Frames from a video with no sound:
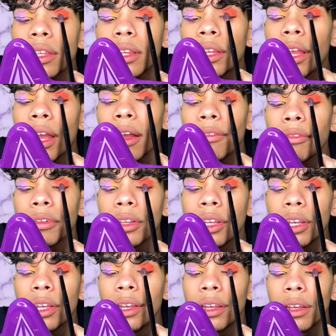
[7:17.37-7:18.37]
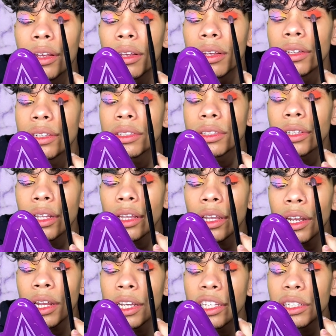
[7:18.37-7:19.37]
definitely still a
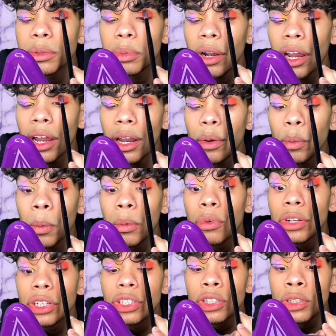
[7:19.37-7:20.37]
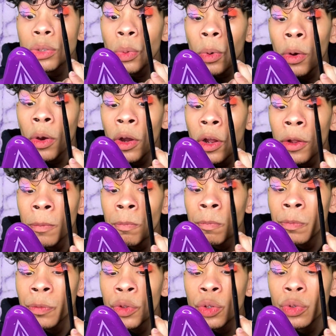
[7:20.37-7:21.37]
nice brand. We just want
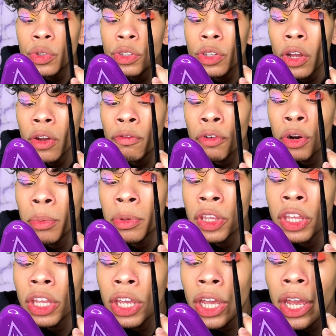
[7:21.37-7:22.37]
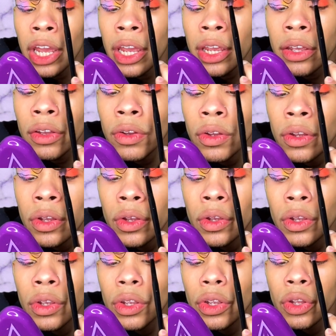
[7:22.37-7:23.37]
new stuff, Urban Decay.
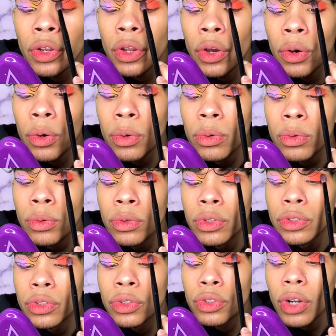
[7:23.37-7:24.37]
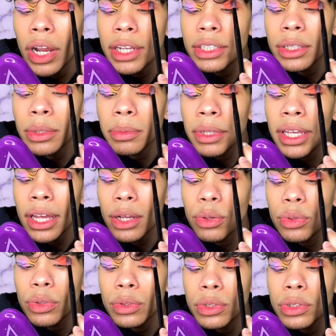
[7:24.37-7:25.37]
You know, try something
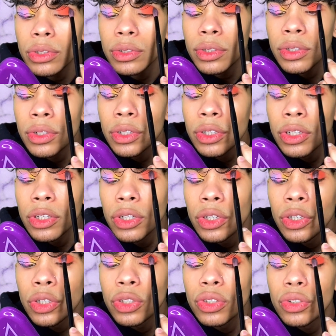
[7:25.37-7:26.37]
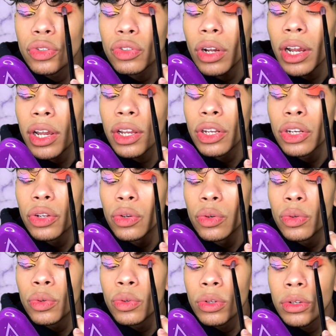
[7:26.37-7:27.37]
else. Try a
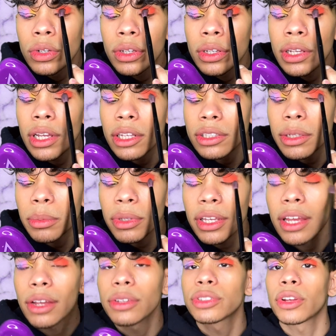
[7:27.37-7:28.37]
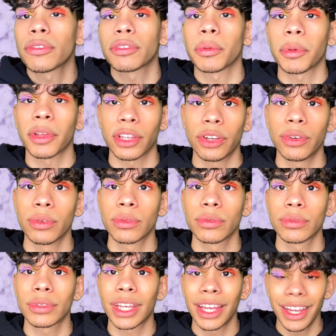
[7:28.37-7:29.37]
new, get something else off the menu.
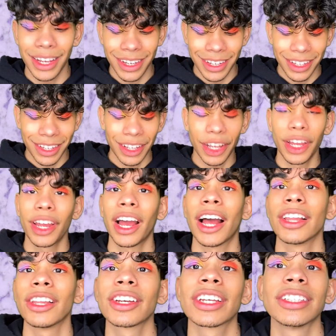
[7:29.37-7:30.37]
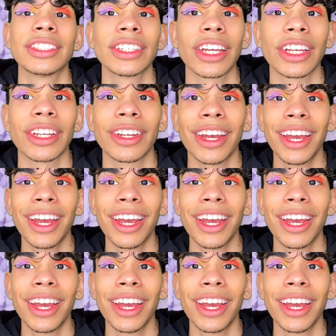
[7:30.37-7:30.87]
I look insane.